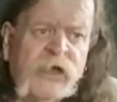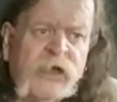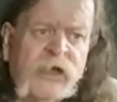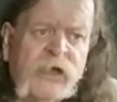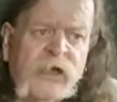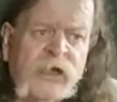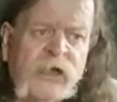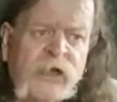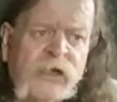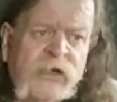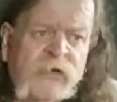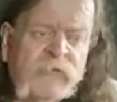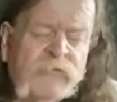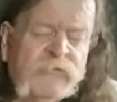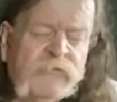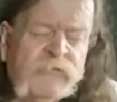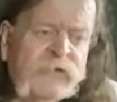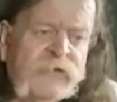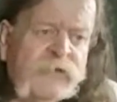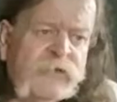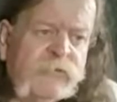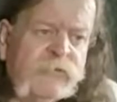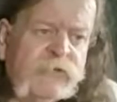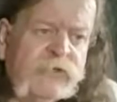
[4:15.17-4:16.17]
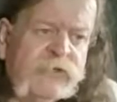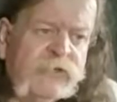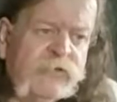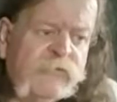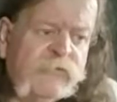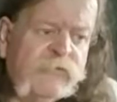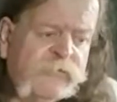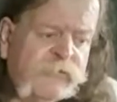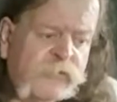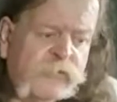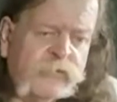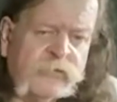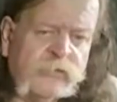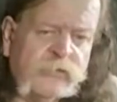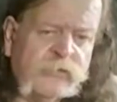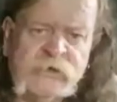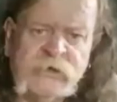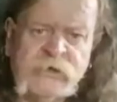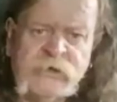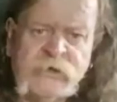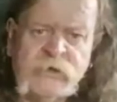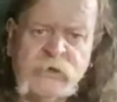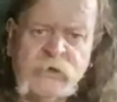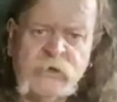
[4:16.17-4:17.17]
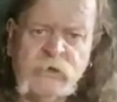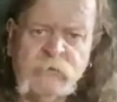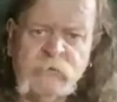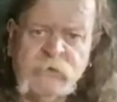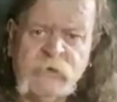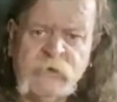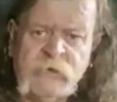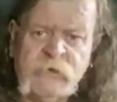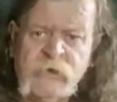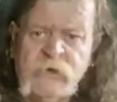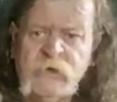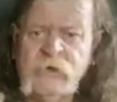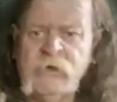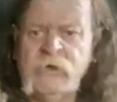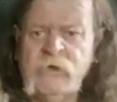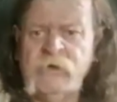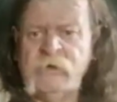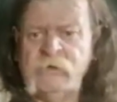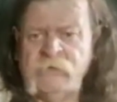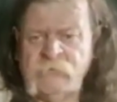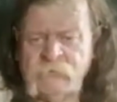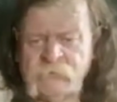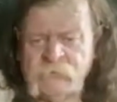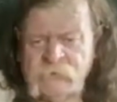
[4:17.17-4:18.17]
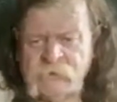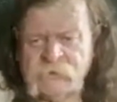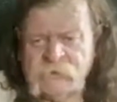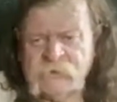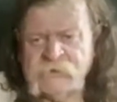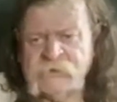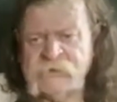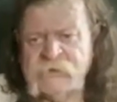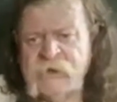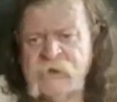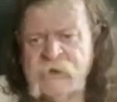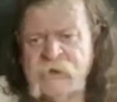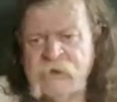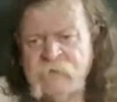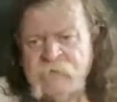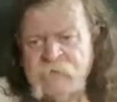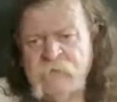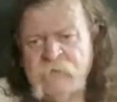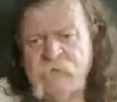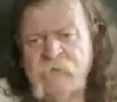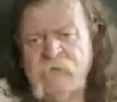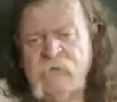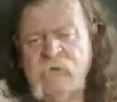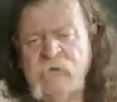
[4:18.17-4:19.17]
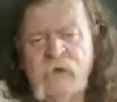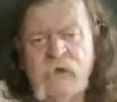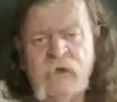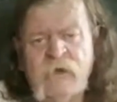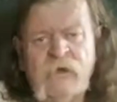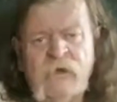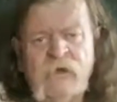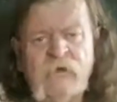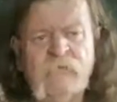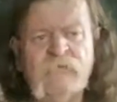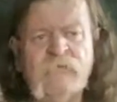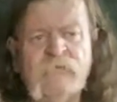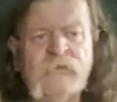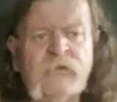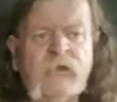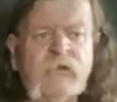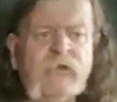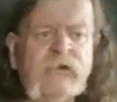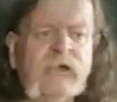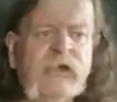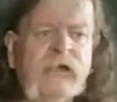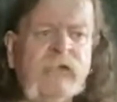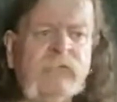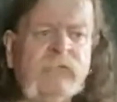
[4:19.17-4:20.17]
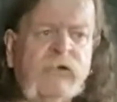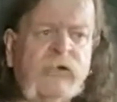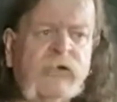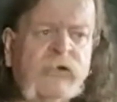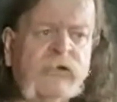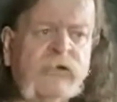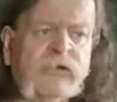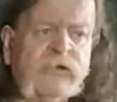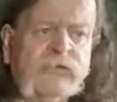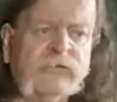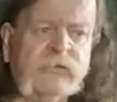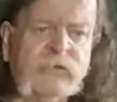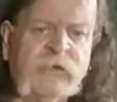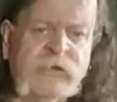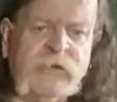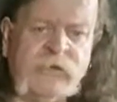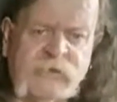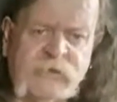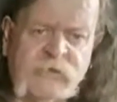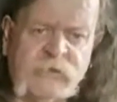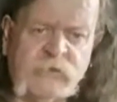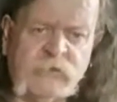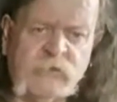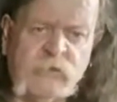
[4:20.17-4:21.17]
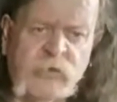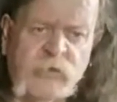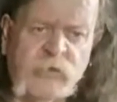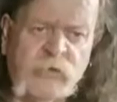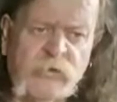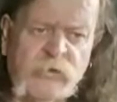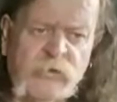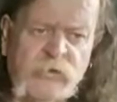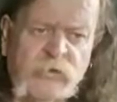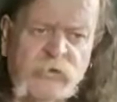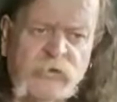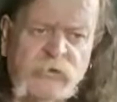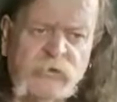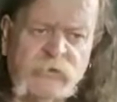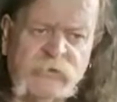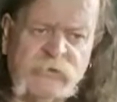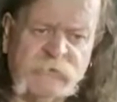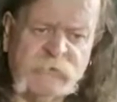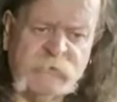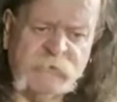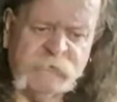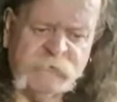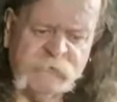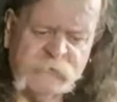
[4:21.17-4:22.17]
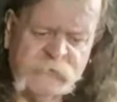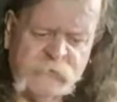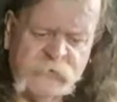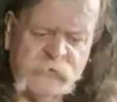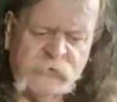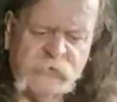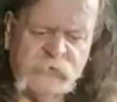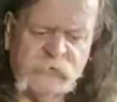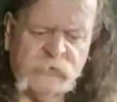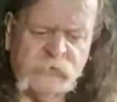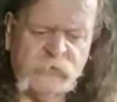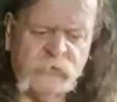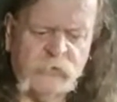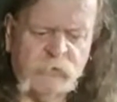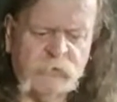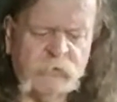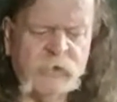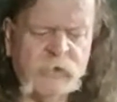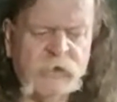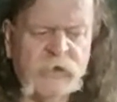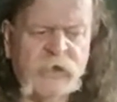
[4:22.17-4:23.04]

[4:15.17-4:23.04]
Uh, there were two forts in Derby. Like I say, um, near Parker's pieces, one, the other is a bit further up.